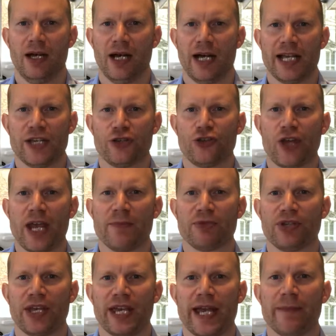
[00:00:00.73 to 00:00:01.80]
Hi, it's
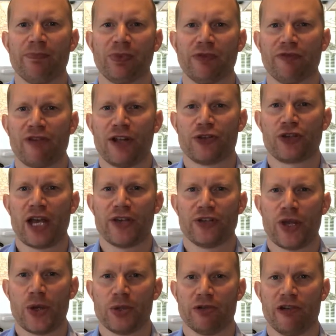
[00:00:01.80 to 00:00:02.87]
James here, franchise
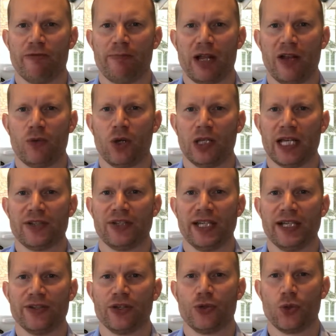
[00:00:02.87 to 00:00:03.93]
owner of Belvoir
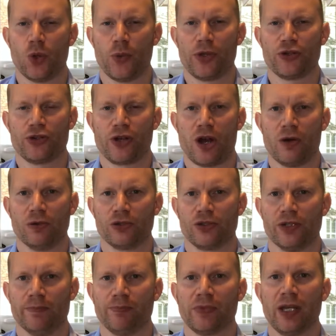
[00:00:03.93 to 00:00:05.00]
Lettings, Northwich and Congleton.
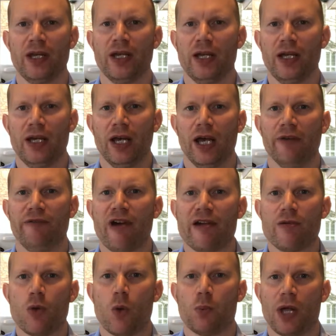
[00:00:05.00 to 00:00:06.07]
A very
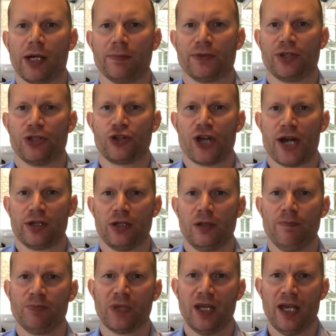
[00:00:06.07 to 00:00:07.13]
warm welcome to the channel,
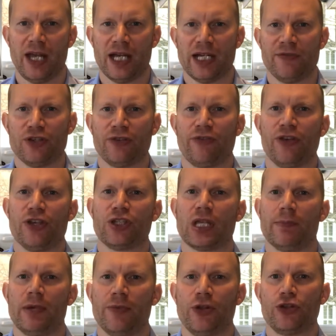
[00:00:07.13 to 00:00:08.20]
and if you're first time
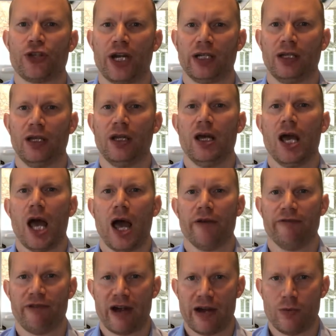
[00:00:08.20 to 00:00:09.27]
on the channel, a
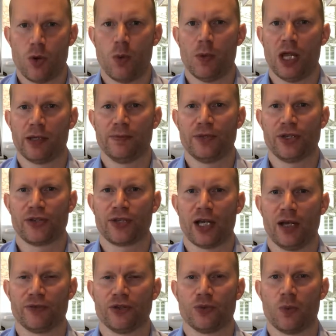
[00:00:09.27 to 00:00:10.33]
very warm welcome to
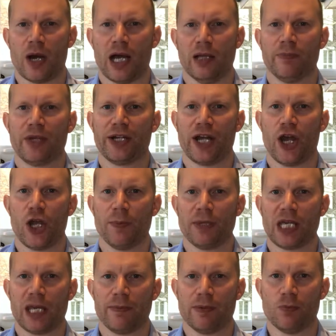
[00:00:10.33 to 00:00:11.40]
yourselves as well, and I hope you're
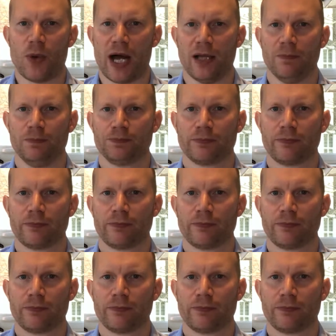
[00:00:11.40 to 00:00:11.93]
keeping well.